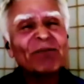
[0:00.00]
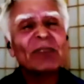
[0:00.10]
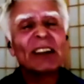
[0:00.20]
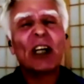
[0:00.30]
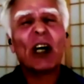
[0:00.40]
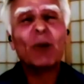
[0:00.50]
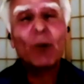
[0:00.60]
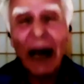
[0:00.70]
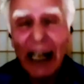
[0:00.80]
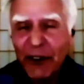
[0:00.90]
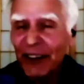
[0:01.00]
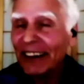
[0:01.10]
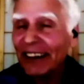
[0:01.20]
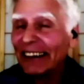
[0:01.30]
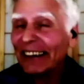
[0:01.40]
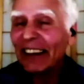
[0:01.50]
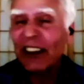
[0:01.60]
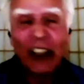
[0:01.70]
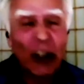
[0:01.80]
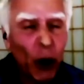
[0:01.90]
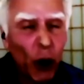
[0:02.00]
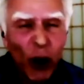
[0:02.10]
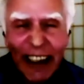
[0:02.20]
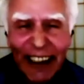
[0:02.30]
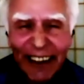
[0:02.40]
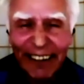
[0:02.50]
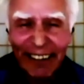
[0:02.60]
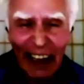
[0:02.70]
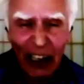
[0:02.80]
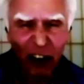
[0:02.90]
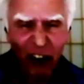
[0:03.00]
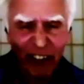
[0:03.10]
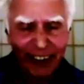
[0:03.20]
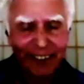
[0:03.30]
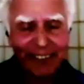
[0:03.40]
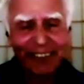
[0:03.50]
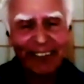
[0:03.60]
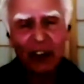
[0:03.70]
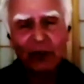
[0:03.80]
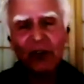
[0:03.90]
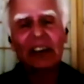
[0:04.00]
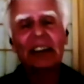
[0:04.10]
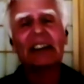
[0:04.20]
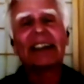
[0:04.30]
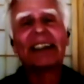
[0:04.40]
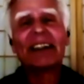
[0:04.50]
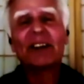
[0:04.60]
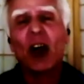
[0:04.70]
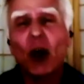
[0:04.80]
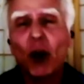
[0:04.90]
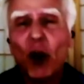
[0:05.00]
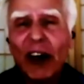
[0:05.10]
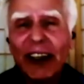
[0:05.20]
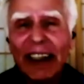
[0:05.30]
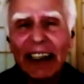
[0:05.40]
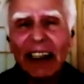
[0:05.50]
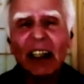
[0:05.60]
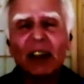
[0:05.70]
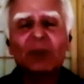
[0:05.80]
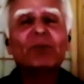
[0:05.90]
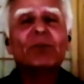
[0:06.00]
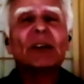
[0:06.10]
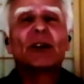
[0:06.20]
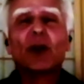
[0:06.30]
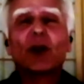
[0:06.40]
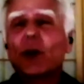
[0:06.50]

arriving in the early stages mm, is learning mm, to